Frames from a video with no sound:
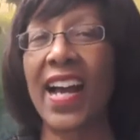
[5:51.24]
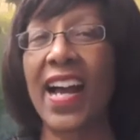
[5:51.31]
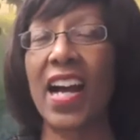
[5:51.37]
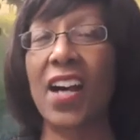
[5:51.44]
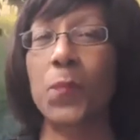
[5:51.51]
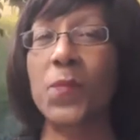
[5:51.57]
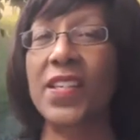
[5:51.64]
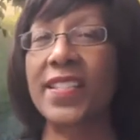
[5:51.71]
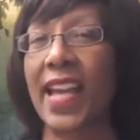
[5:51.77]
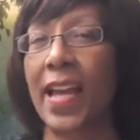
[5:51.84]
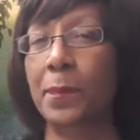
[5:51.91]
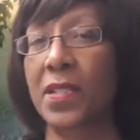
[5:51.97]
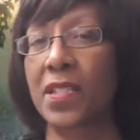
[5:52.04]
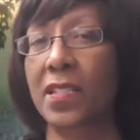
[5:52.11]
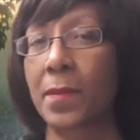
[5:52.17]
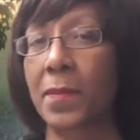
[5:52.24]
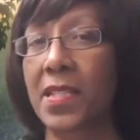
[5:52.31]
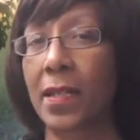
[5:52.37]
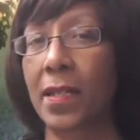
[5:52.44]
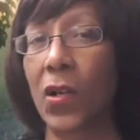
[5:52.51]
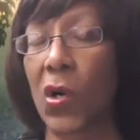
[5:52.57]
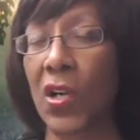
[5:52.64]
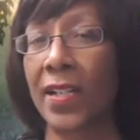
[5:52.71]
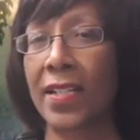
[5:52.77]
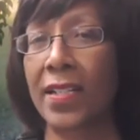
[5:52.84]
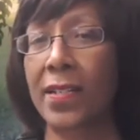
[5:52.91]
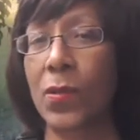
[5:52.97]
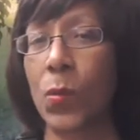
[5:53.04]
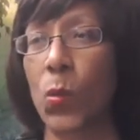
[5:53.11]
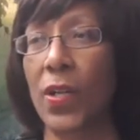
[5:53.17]
This happens to be the garden
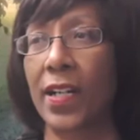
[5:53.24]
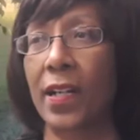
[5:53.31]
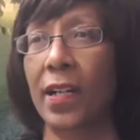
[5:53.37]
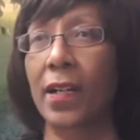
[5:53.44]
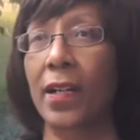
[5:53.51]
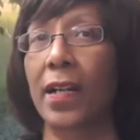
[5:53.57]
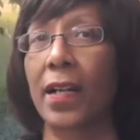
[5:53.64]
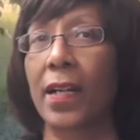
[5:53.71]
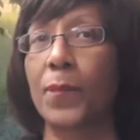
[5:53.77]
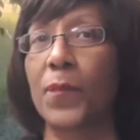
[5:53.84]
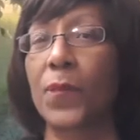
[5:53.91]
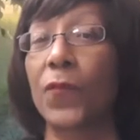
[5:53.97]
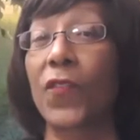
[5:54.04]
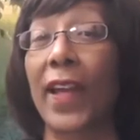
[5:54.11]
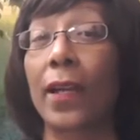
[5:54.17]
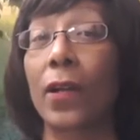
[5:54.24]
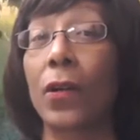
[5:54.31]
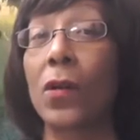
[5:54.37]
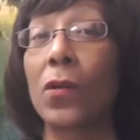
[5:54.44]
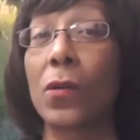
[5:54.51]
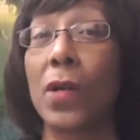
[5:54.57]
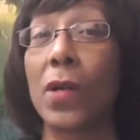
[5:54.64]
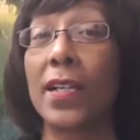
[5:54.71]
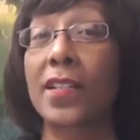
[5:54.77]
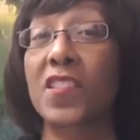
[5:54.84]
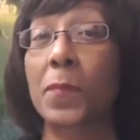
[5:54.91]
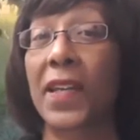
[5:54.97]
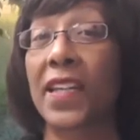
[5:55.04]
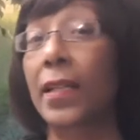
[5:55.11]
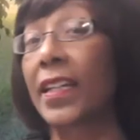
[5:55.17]
where Van Gogh
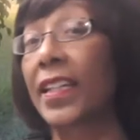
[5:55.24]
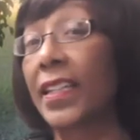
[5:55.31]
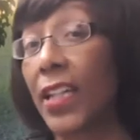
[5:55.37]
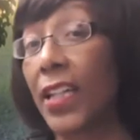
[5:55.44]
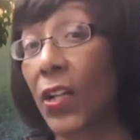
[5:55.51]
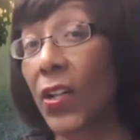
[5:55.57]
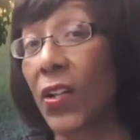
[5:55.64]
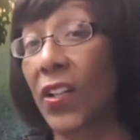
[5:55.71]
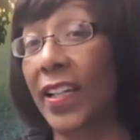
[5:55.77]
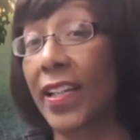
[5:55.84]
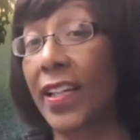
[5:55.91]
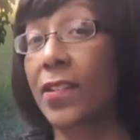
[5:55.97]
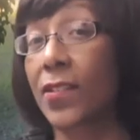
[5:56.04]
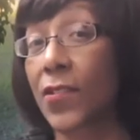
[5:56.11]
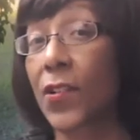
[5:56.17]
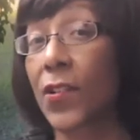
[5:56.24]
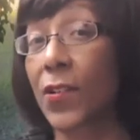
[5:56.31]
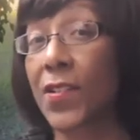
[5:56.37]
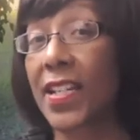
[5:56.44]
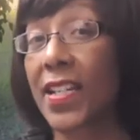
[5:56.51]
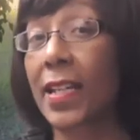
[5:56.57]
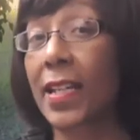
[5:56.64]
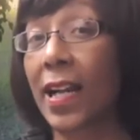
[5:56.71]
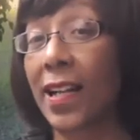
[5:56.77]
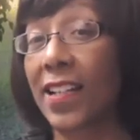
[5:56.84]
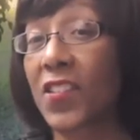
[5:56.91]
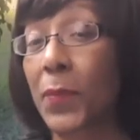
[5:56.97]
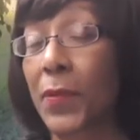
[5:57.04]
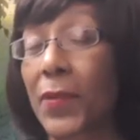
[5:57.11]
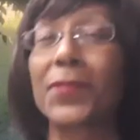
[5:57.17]
spent a year interned in a
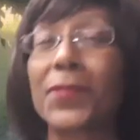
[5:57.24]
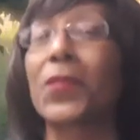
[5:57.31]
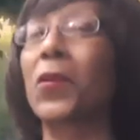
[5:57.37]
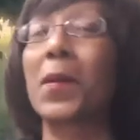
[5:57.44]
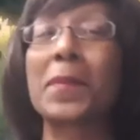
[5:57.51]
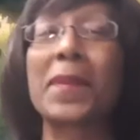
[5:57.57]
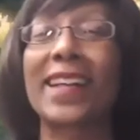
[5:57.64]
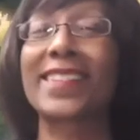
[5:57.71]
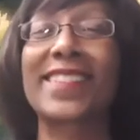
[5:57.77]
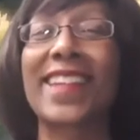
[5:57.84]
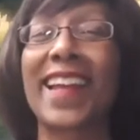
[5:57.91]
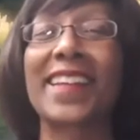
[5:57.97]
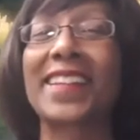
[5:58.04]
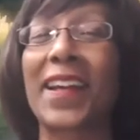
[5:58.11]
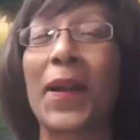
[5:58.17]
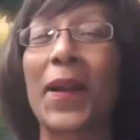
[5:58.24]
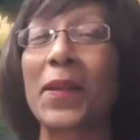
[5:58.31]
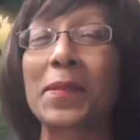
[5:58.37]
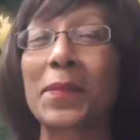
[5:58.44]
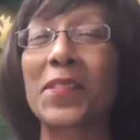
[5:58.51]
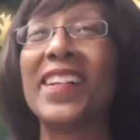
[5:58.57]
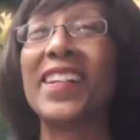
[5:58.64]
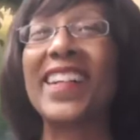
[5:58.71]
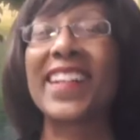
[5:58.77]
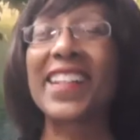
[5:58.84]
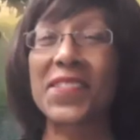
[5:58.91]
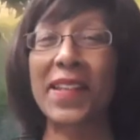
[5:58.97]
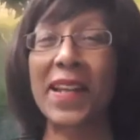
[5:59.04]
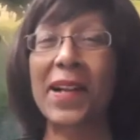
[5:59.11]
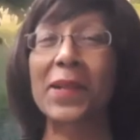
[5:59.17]
hospital. No, I'm not staying in that hospital. It's
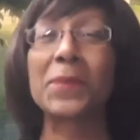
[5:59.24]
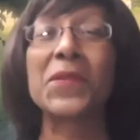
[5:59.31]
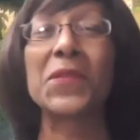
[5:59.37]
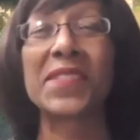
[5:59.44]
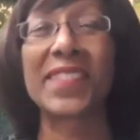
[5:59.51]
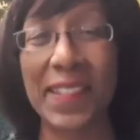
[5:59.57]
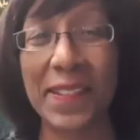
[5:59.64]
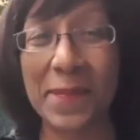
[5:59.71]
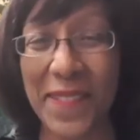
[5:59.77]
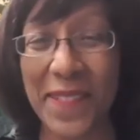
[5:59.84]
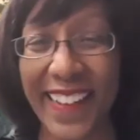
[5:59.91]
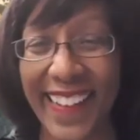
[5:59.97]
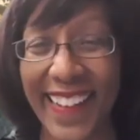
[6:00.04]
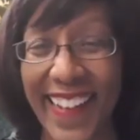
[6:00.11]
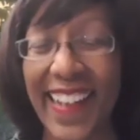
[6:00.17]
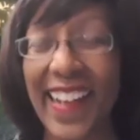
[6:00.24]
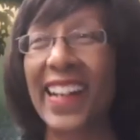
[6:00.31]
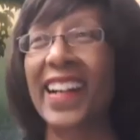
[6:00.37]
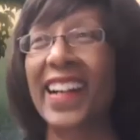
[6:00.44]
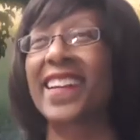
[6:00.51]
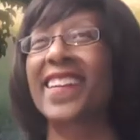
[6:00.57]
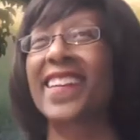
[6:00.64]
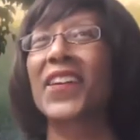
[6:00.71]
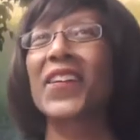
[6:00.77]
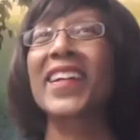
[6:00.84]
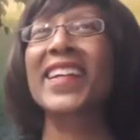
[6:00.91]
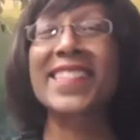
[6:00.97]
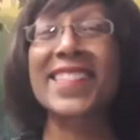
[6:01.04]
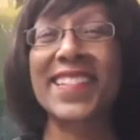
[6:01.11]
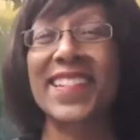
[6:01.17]
now a museum. There
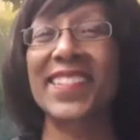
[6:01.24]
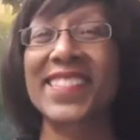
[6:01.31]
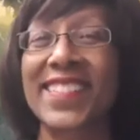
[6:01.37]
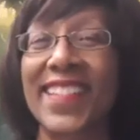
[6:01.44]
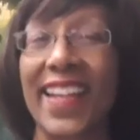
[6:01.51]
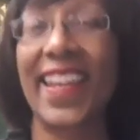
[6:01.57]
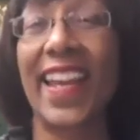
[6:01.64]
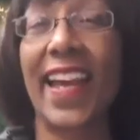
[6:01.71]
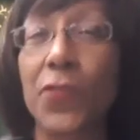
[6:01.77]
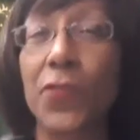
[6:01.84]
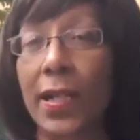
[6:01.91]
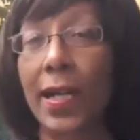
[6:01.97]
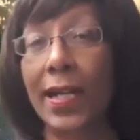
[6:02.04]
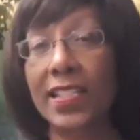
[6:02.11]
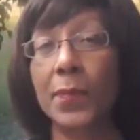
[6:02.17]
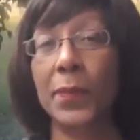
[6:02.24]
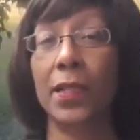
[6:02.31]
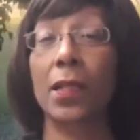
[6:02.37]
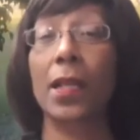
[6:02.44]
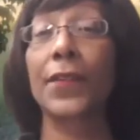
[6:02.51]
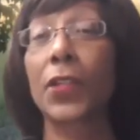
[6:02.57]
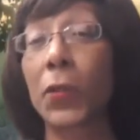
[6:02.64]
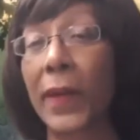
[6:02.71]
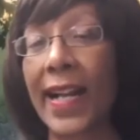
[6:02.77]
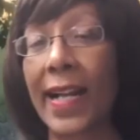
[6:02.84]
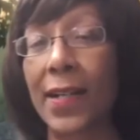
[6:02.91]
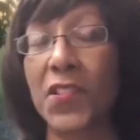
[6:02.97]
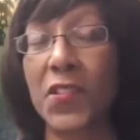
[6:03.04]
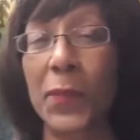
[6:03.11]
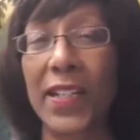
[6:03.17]
is still a psychiatric hospital on the
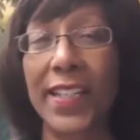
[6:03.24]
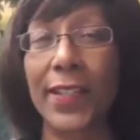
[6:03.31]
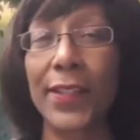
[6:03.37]
grounds, but you